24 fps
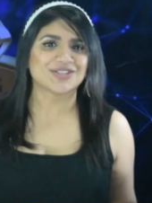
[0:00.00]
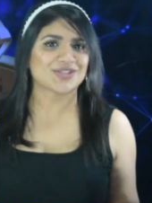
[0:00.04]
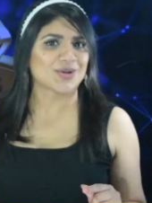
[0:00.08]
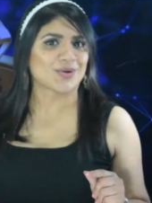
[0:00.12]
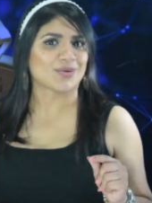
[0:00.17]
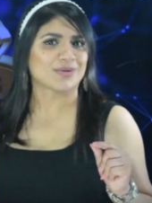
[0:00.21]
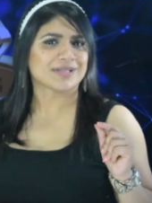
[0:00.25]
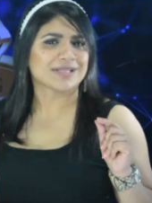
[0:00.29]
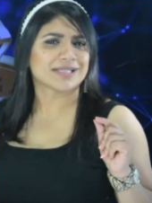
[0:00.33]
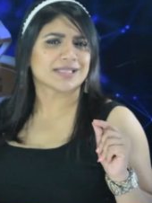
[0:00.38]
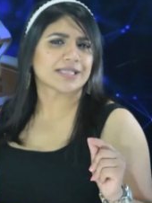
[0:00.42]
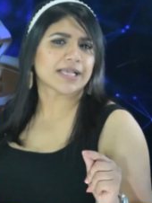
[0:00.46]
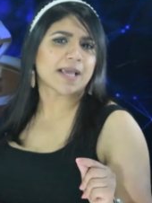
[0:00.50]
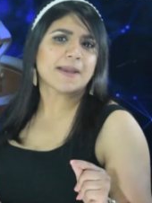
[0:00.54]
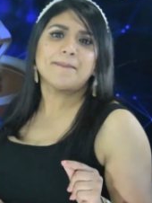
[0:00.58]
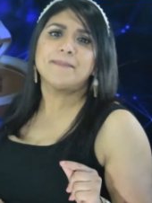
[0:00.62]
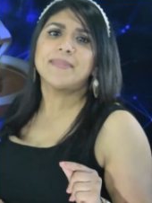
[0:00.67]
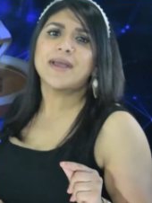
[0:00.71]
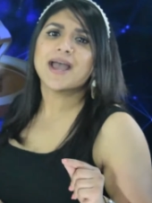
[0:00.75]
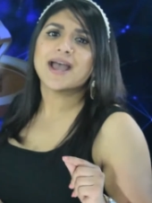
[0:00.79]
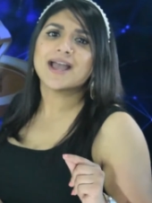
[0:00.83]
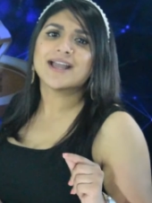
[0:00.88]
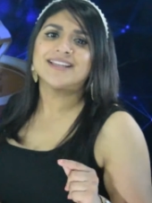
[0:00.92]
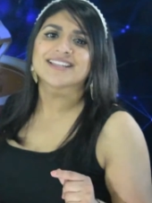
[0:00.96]
so sit
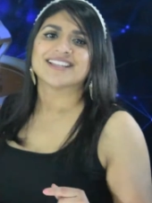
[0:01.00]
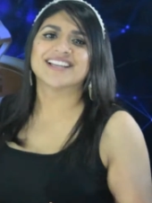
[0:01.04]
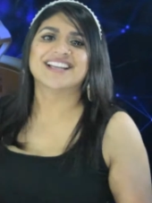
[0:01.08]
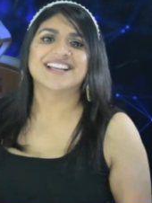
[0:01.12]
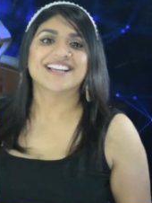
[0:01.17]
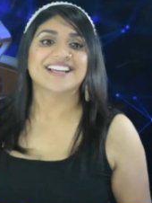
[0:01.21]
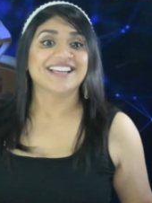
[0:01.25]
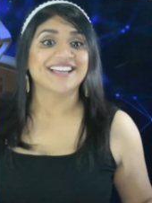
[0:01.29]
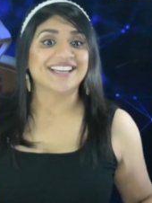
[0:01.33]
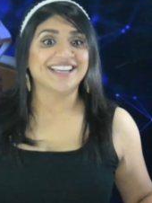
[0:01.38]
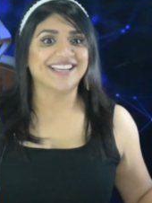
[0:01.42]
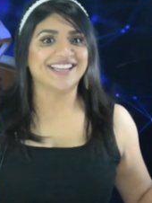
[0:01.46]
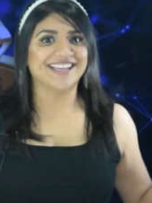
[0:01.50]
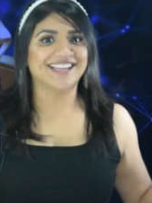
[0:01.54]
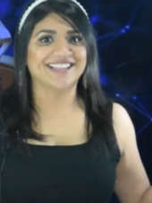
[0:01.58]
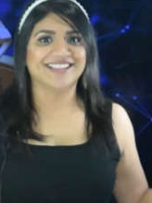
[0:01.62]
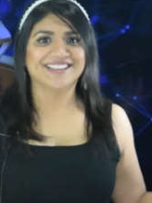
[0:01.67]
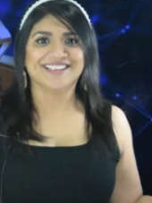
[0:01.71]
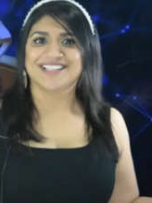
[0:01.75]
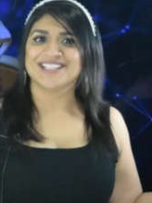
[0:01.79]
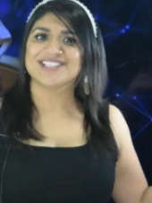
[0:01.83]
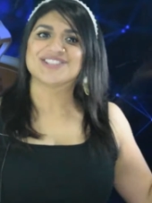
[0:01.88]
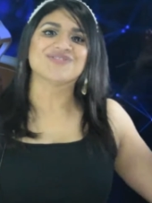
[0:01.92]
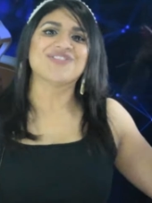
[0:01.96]
back
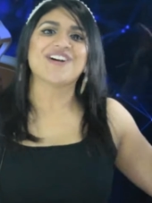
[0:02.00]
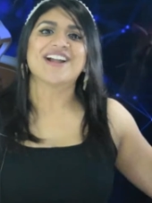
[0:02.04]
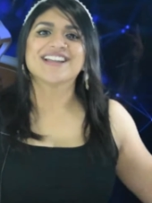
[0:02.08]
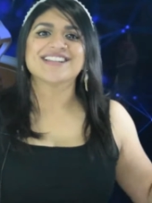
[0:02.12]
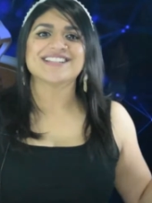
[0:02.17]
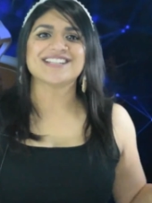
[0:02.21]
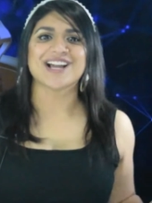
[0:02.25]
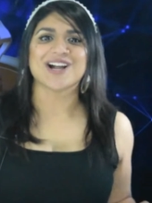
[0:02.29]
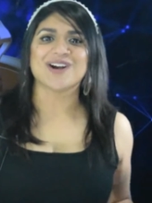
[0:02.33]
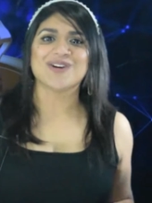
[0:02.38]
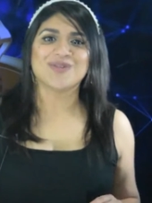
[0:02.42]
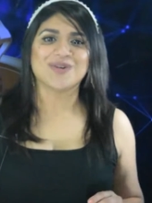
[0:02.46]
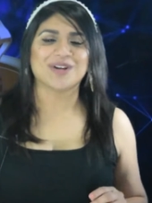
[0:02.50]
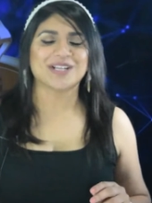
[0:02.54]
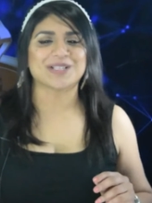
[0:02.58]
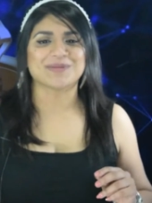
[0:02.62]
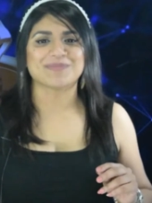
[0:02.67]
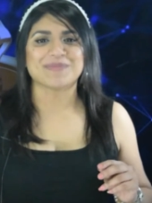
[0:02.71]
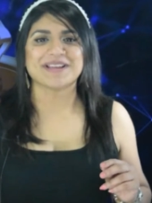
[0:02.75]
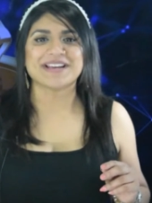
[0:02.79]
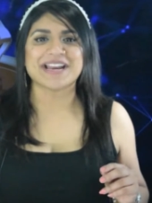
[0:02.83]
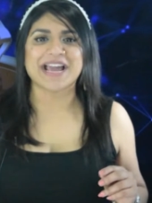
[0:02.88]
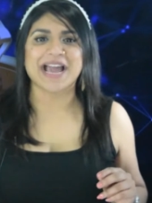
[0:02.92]
and let's find out what's been